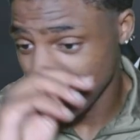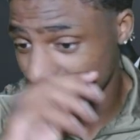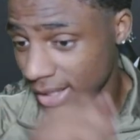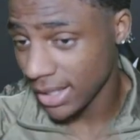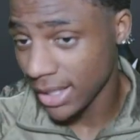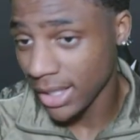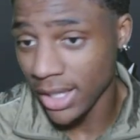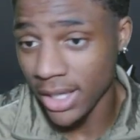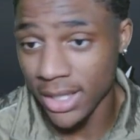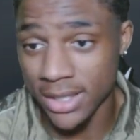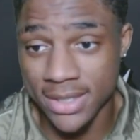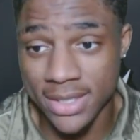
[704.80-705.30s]

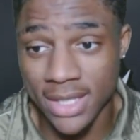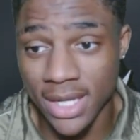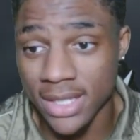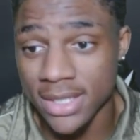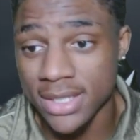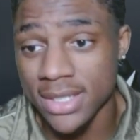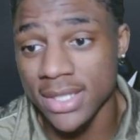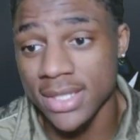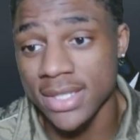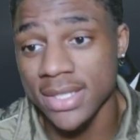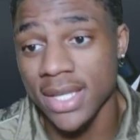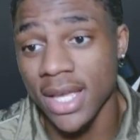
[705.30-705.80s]
It sucks
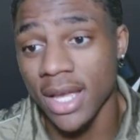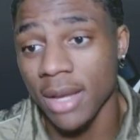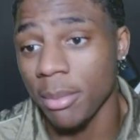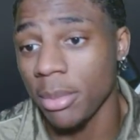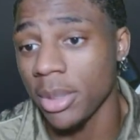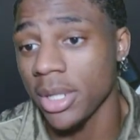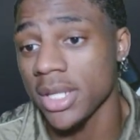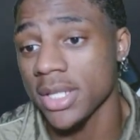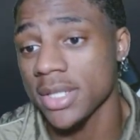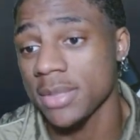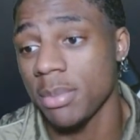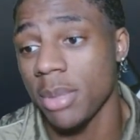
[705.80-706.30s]
to suck,
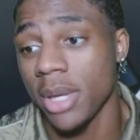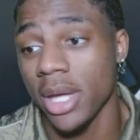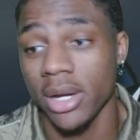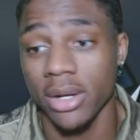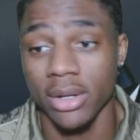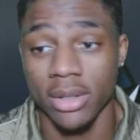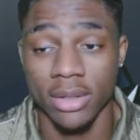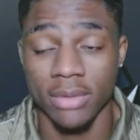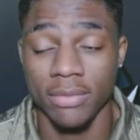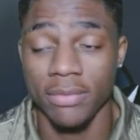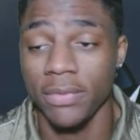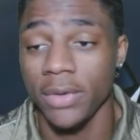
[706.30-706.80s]
but it's better
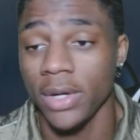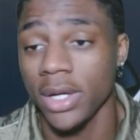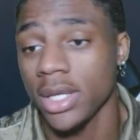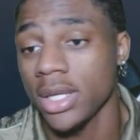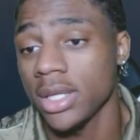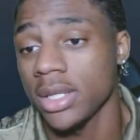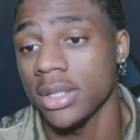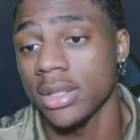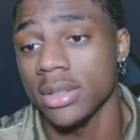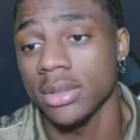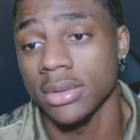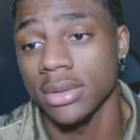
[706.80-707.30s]
than
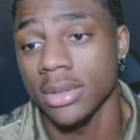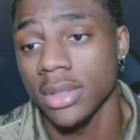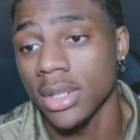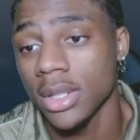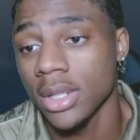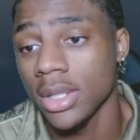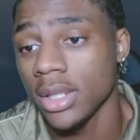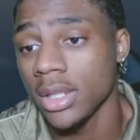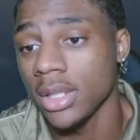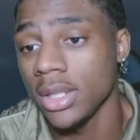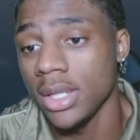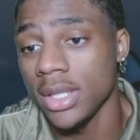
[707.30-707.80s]
fucking
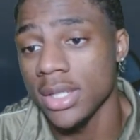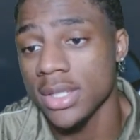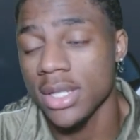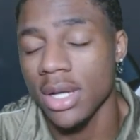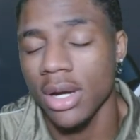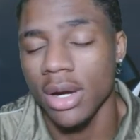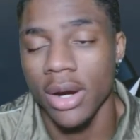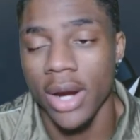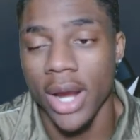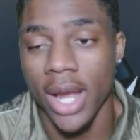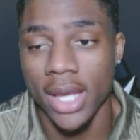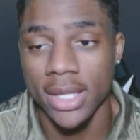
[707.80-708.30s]
these
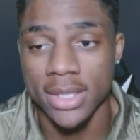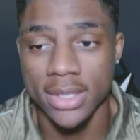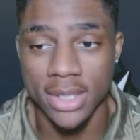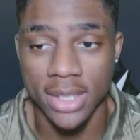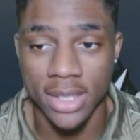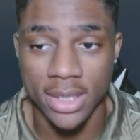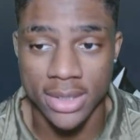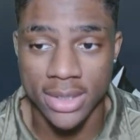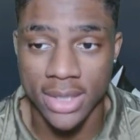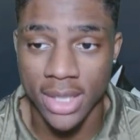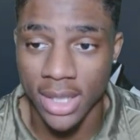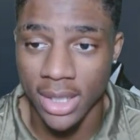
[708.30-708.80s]
car
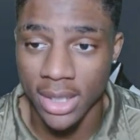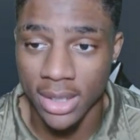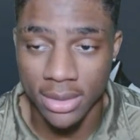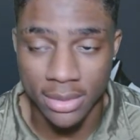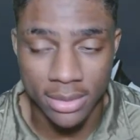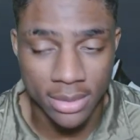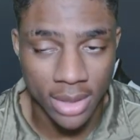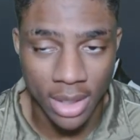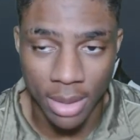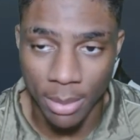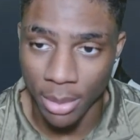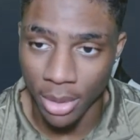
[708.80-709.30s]
accidents. Then
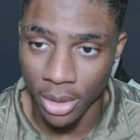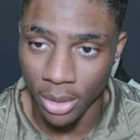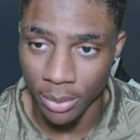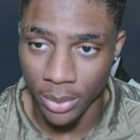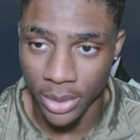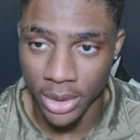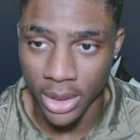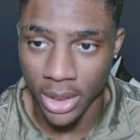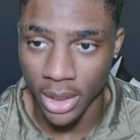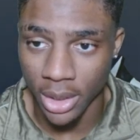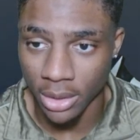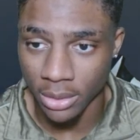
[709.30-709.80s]
it, come on,
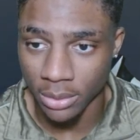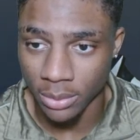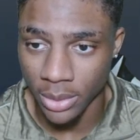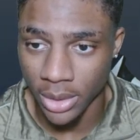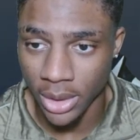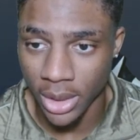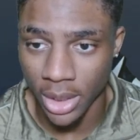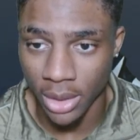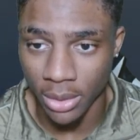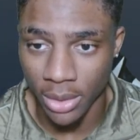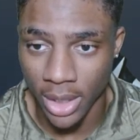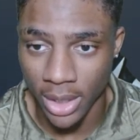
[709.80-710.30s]
we know
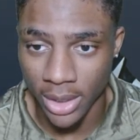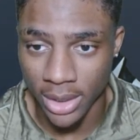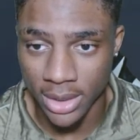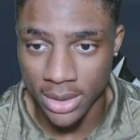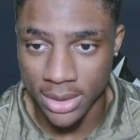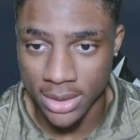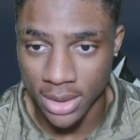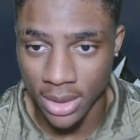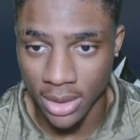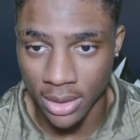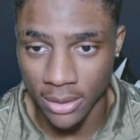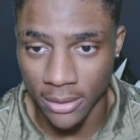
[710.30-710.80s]
how
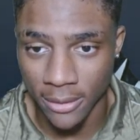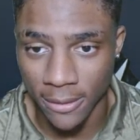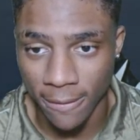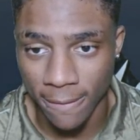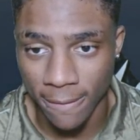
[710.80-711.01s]
these go.